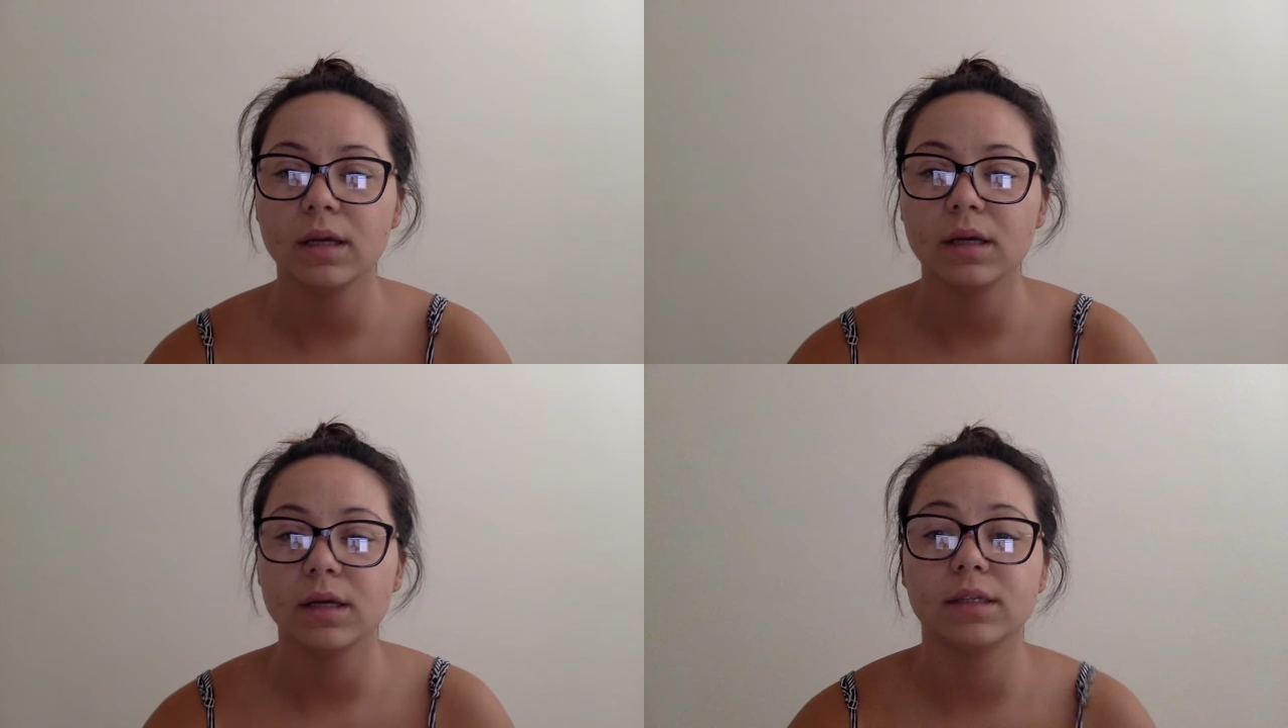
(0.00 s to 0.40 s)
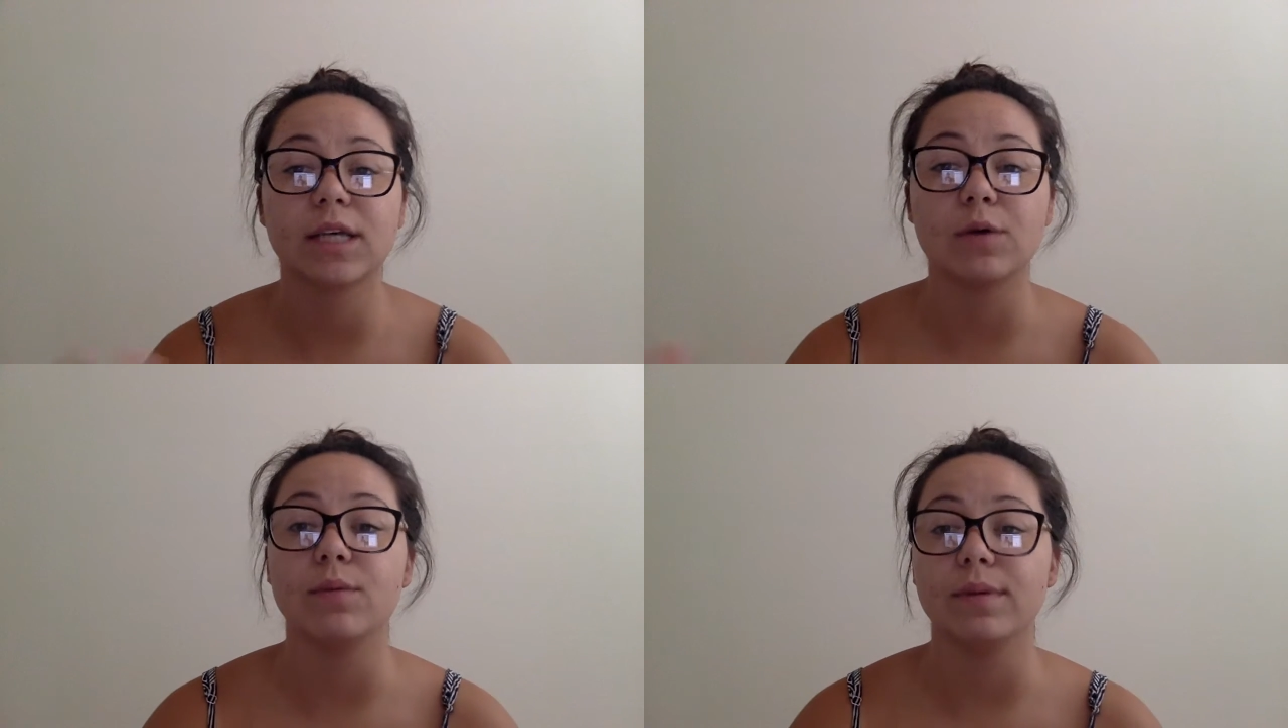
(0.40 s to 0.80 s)

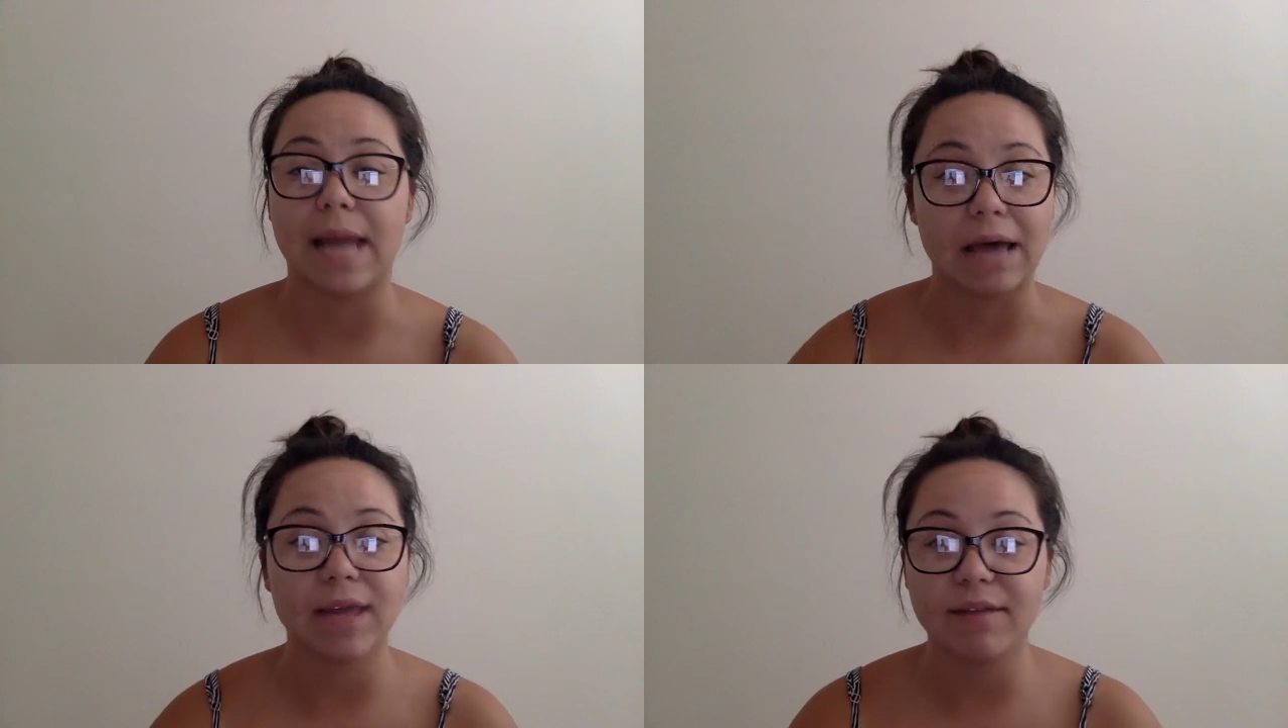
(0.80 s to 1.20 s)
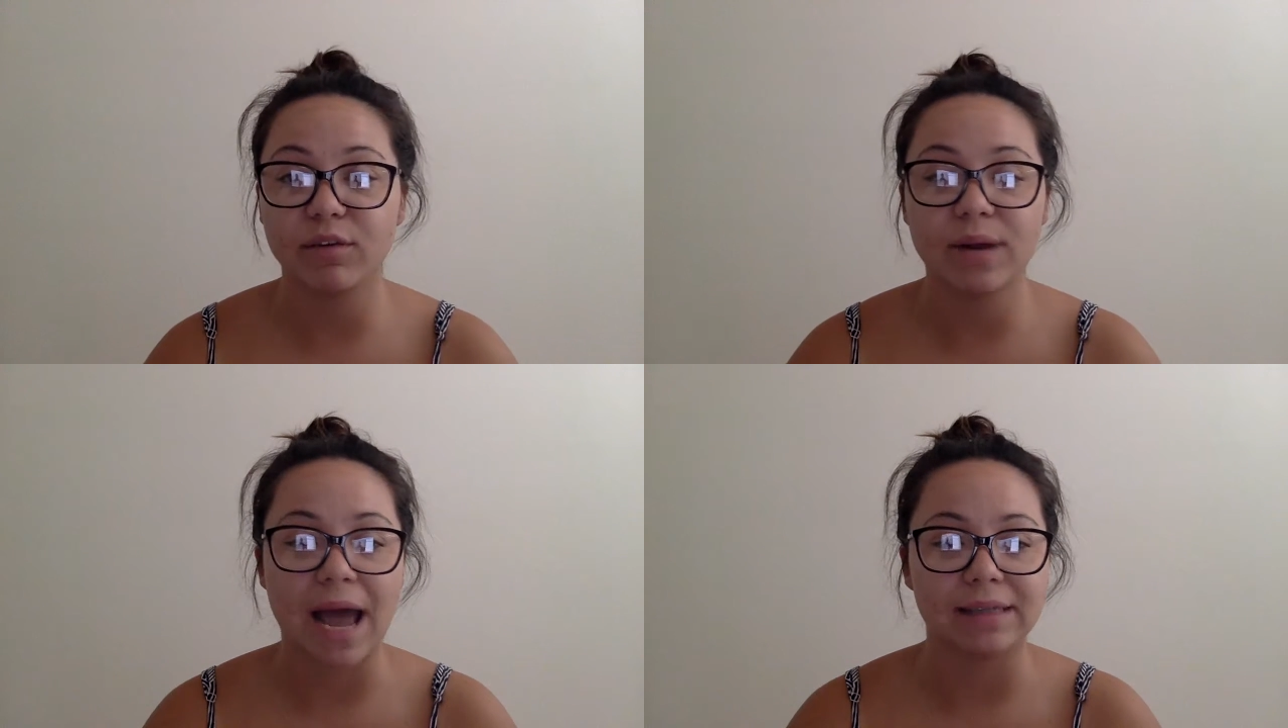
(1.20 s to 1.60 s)
So now that
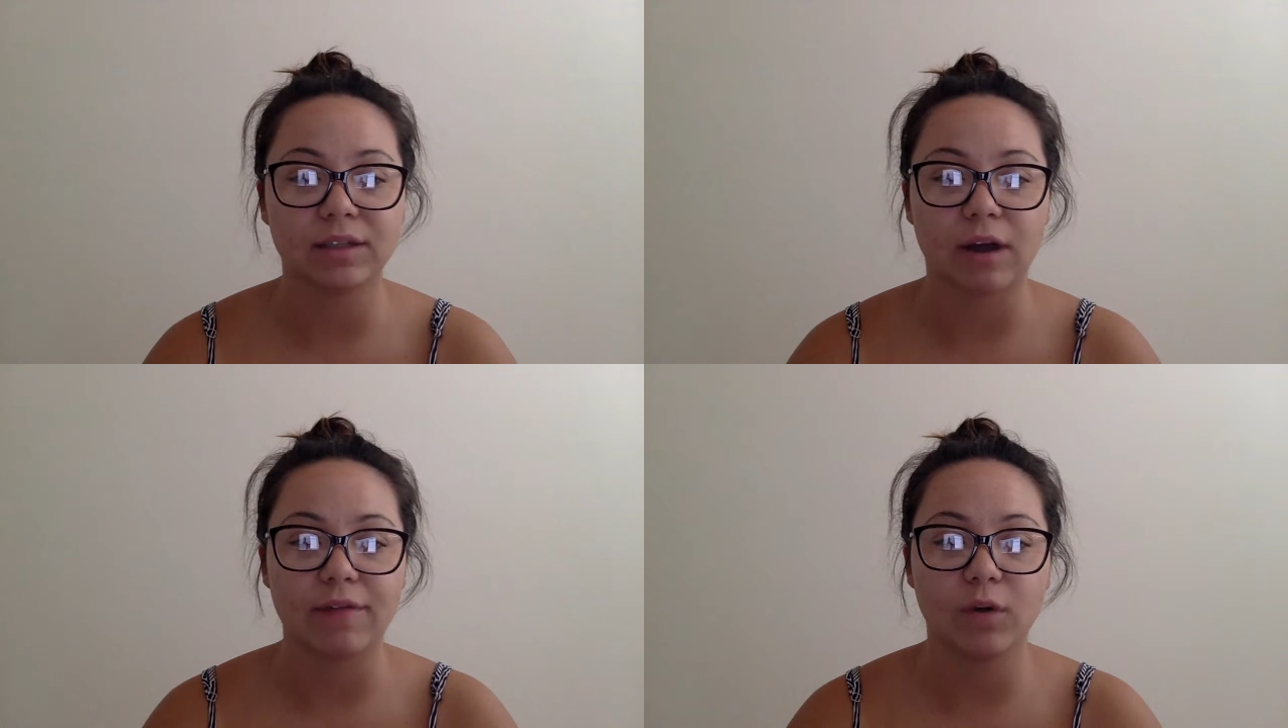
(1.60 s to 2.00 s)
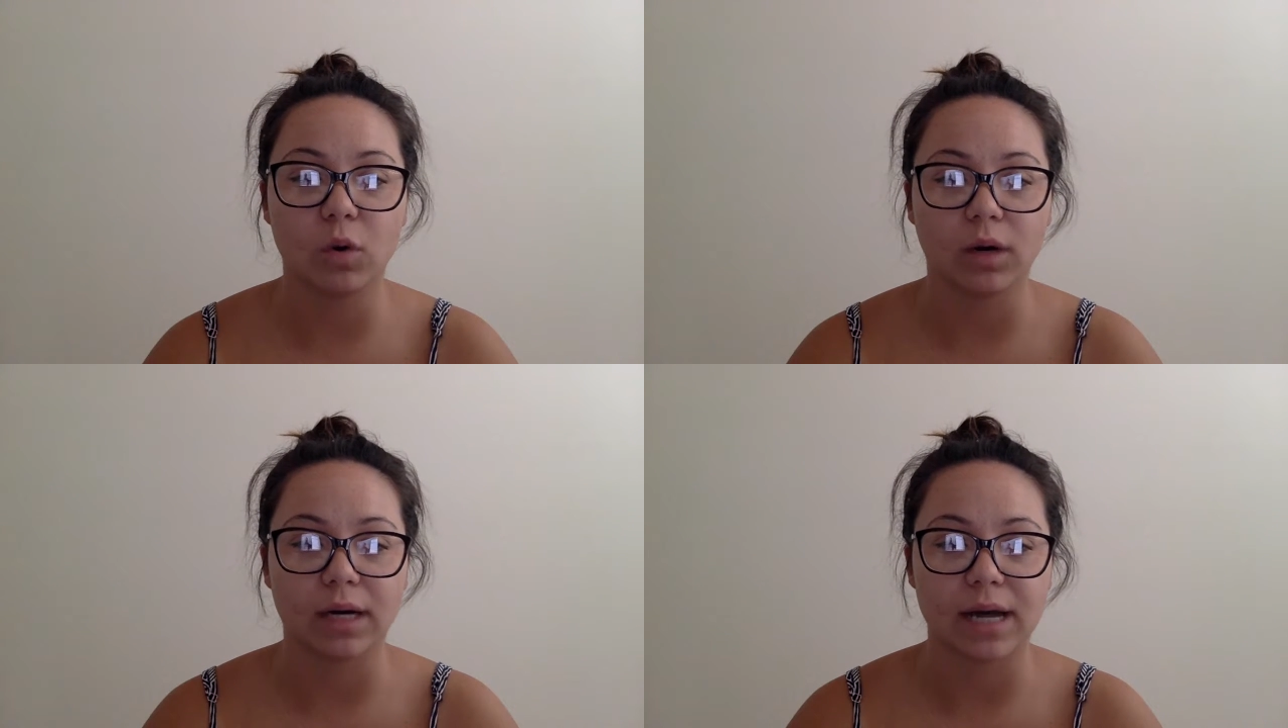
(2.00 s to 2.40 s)
everyone has a graphic
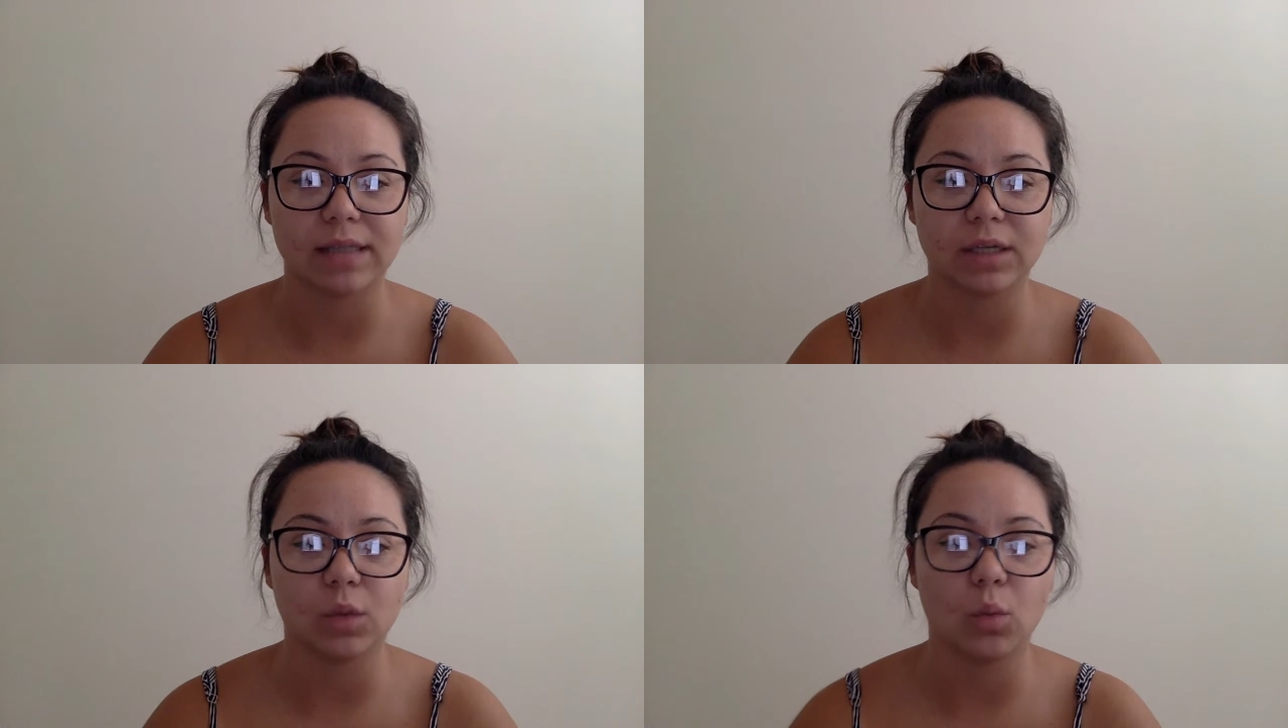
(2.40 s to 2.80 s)
organizer,